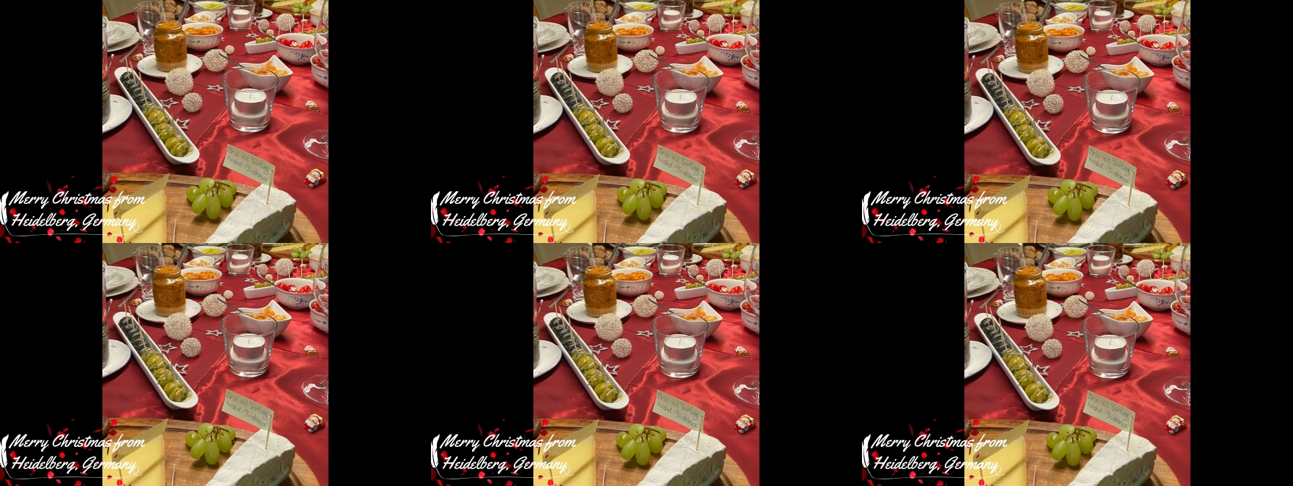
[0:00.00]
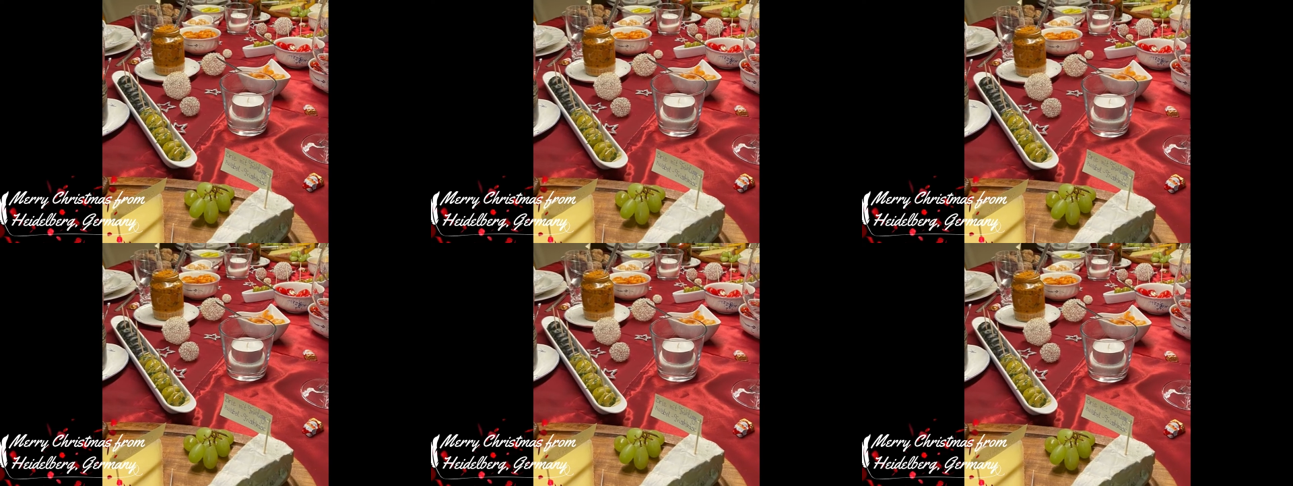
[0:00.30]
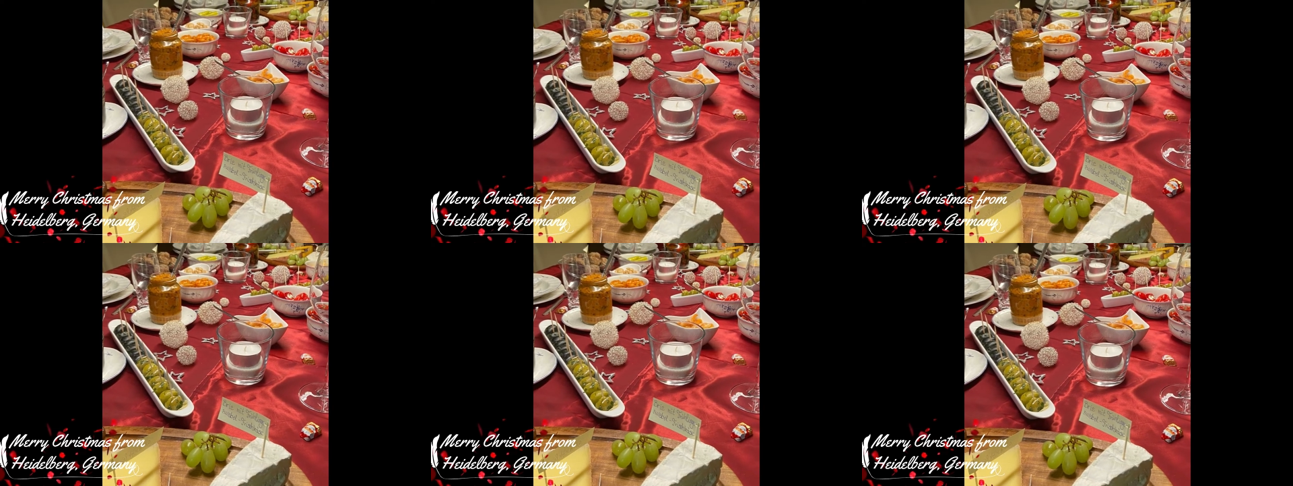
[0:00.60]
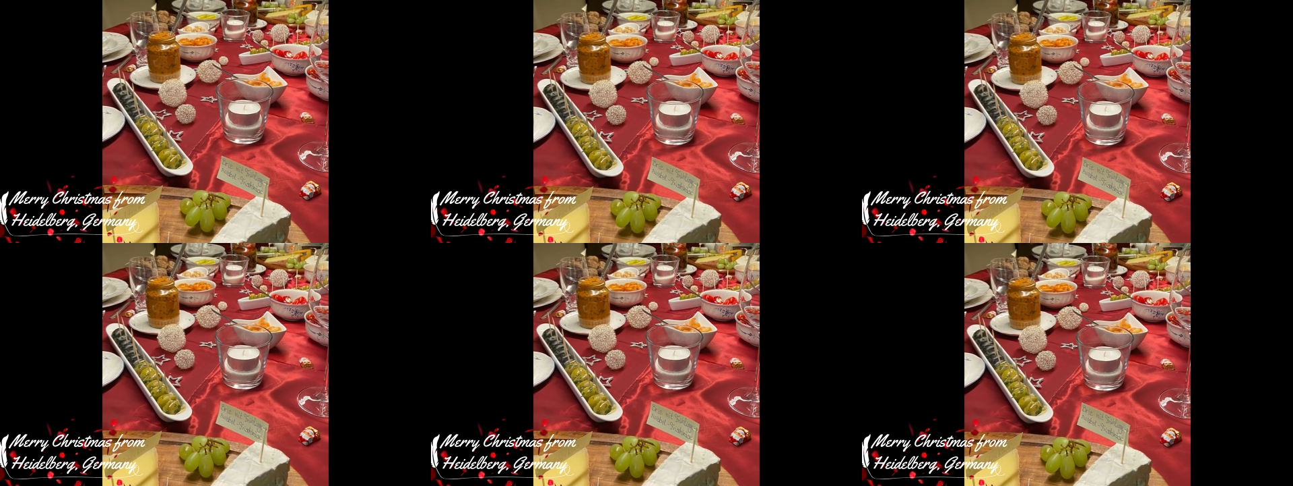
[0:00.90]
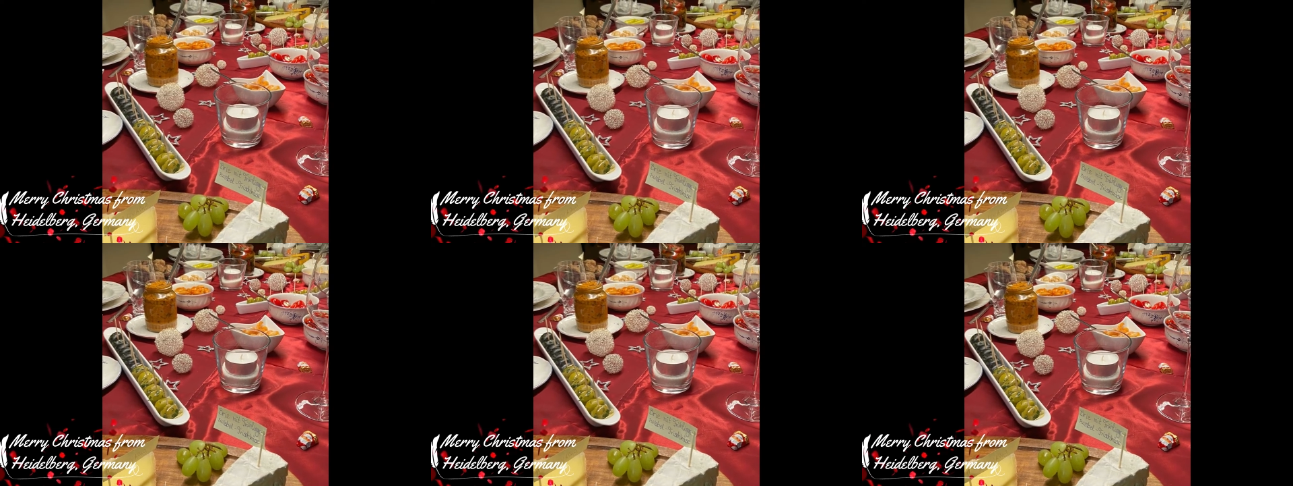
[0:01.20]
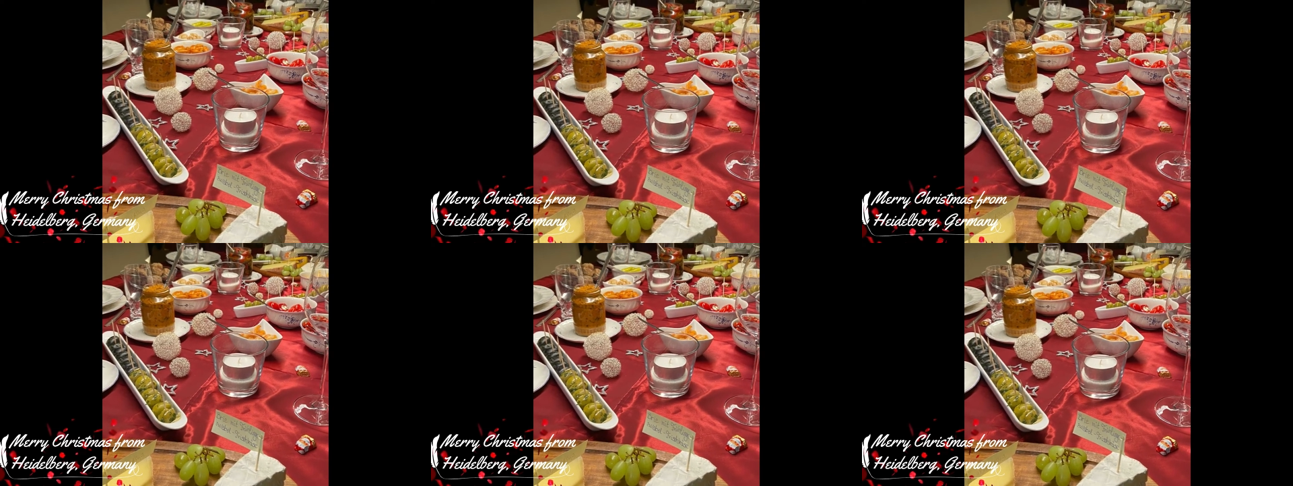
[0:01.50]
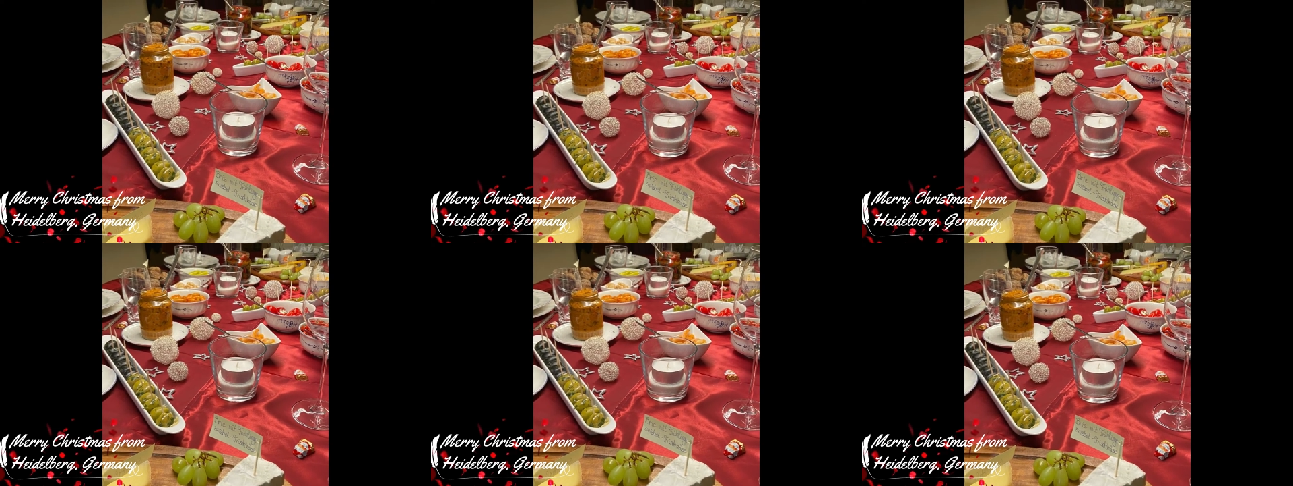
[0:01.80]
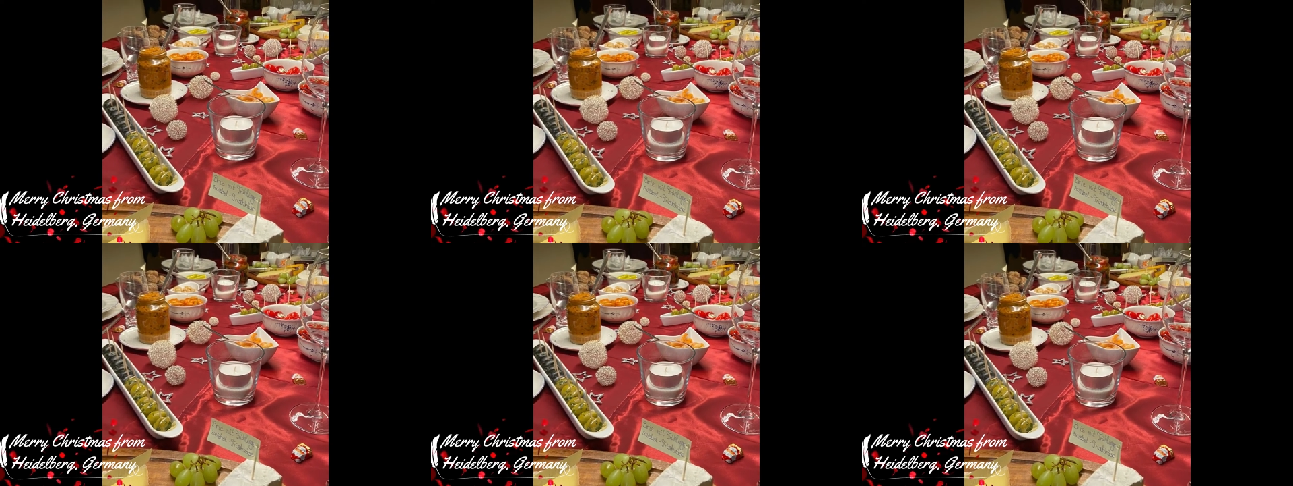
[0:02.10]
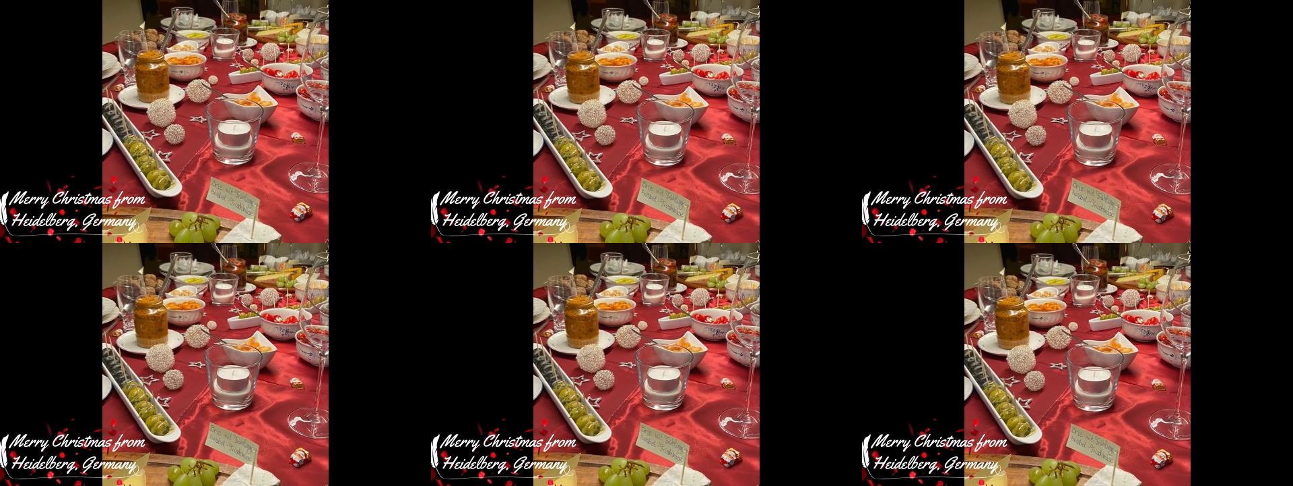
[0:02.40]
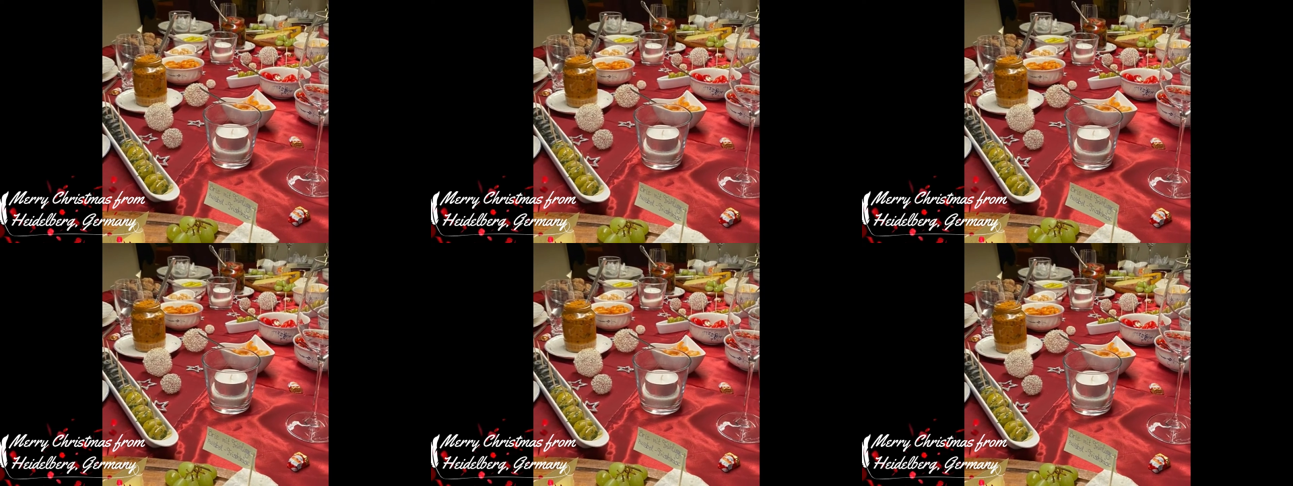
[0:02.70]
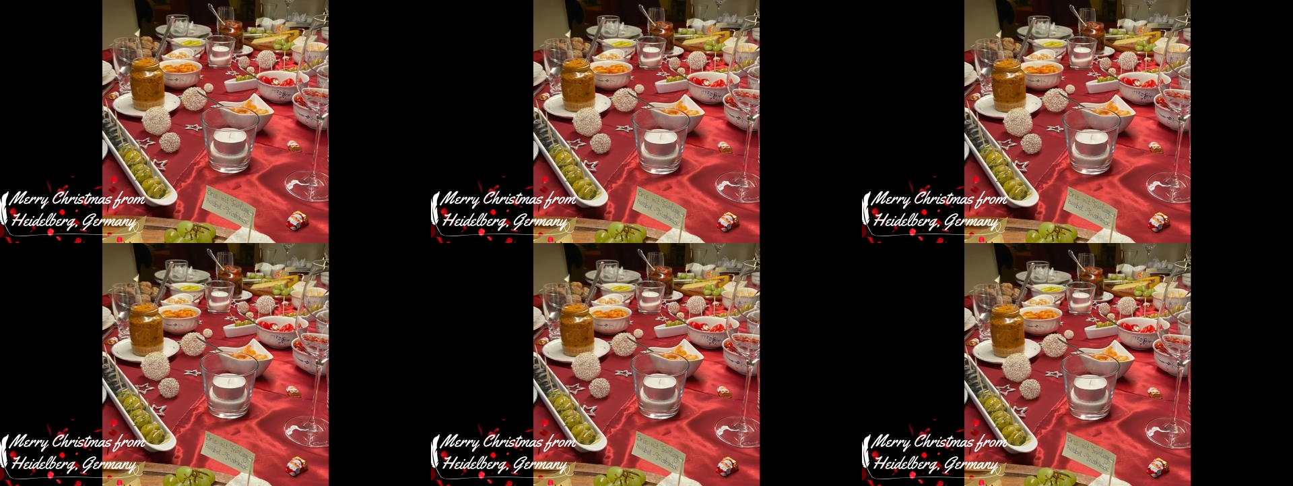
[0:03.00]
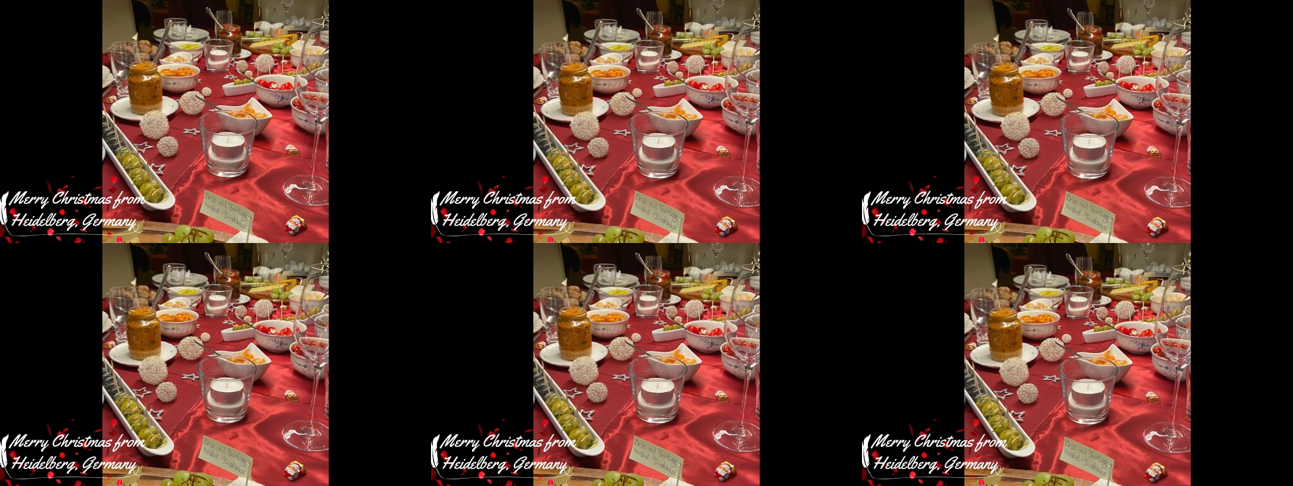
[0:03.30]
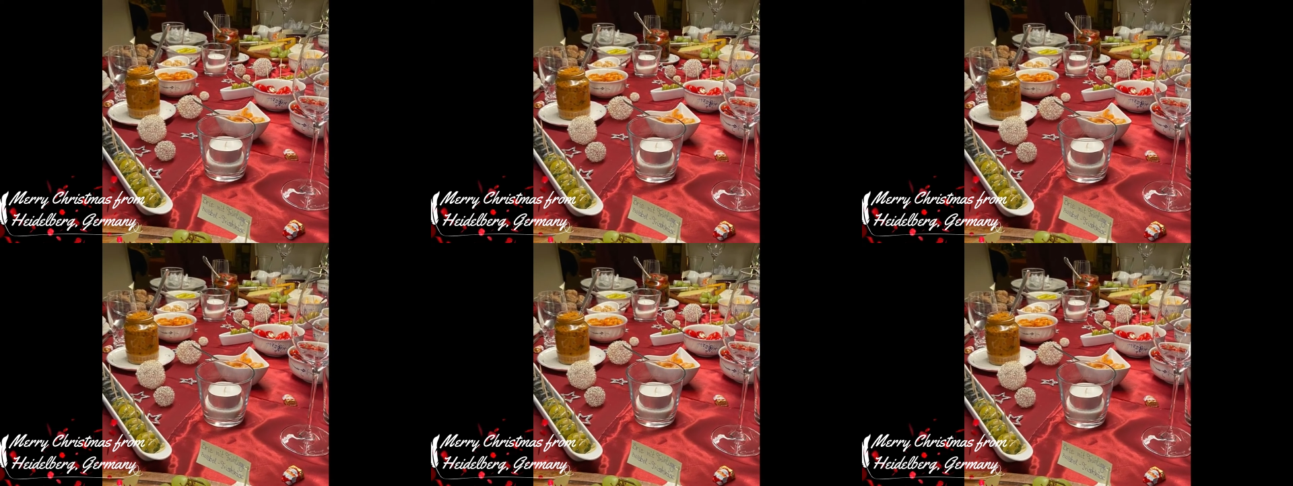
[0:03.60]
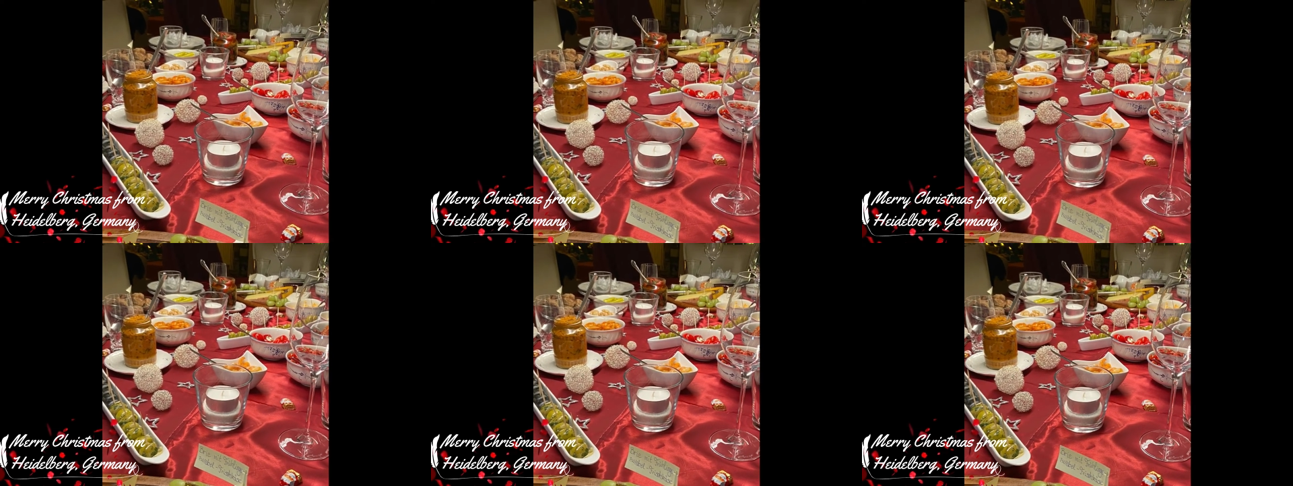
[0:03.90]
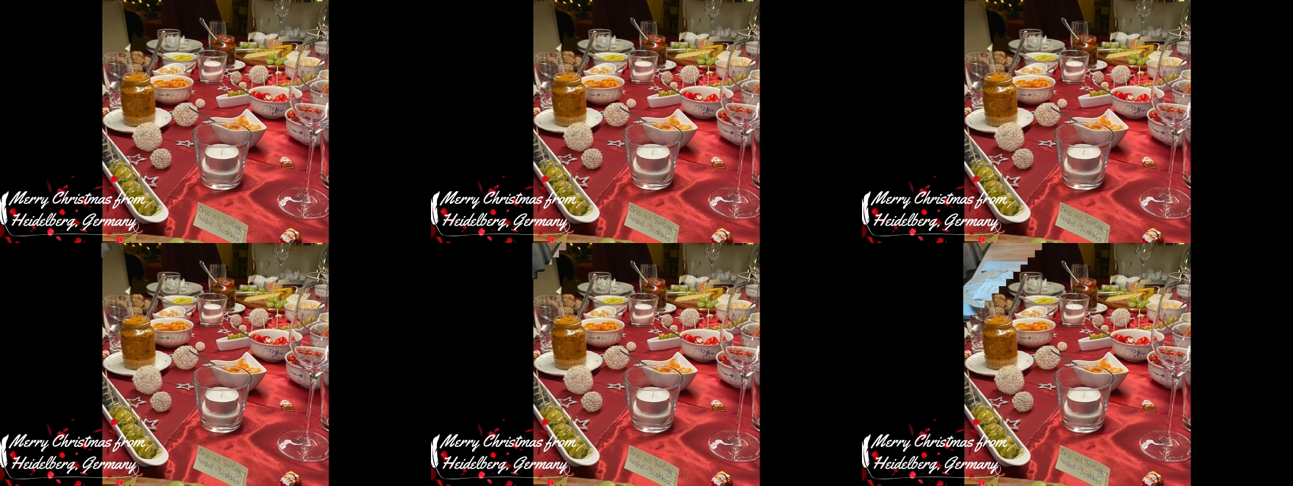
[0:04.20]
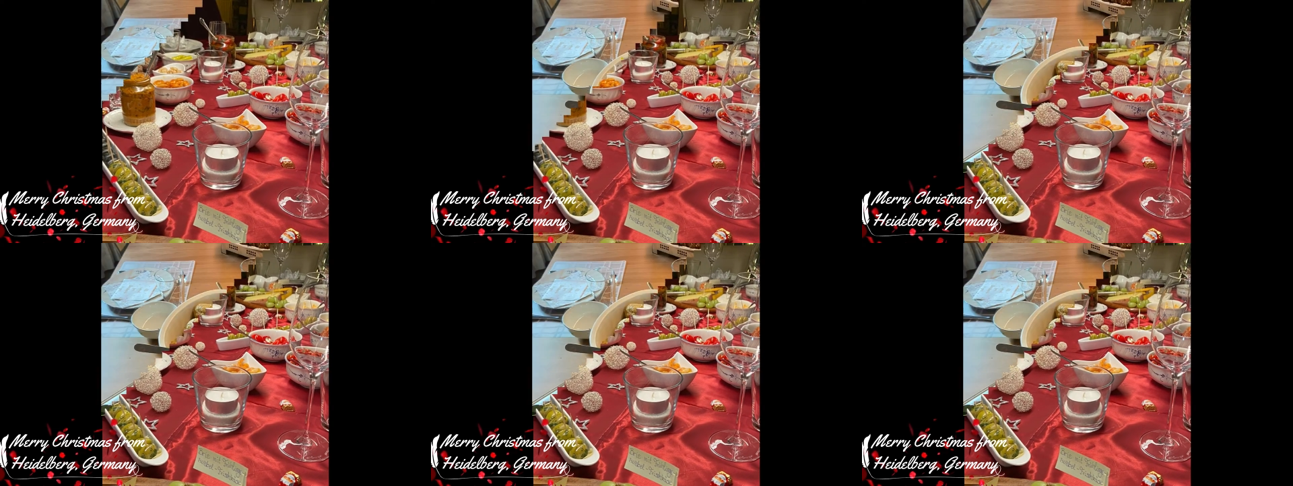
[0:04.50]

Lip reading: No face is visible, so there are no lips to read.